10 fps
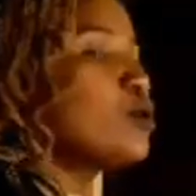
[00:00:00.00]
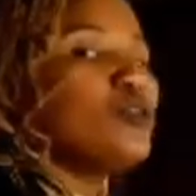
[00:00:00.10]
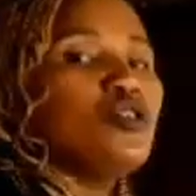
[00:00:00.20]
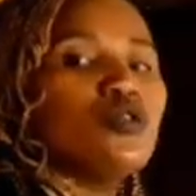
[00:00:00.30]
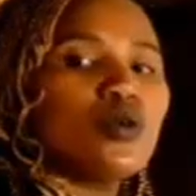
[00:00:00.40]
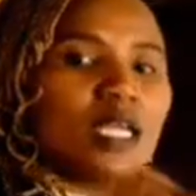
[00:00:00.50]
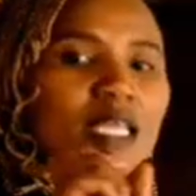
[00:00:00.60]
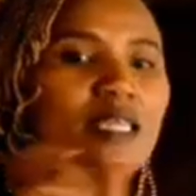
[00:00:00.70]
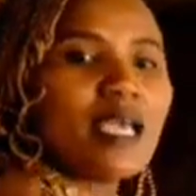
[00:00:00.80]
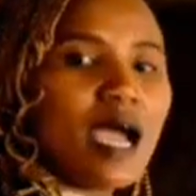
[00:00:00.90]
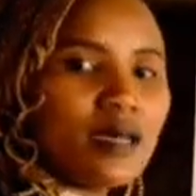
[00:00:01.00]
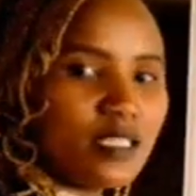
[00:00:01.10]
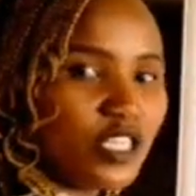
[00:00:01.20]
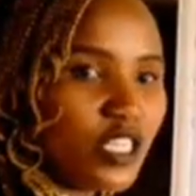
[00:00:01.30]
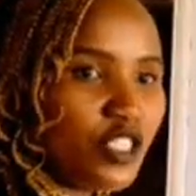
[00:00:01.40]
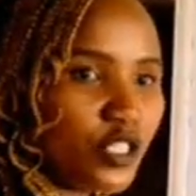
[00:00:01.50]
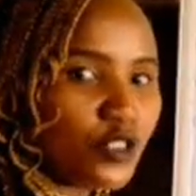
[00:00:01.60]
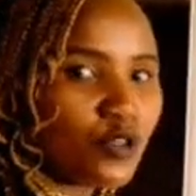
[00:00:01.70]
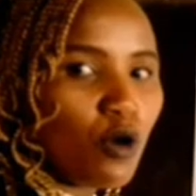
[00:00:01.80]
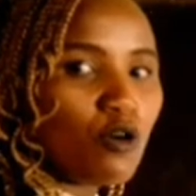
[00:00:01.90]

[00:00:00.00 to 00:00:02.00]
during the early stages of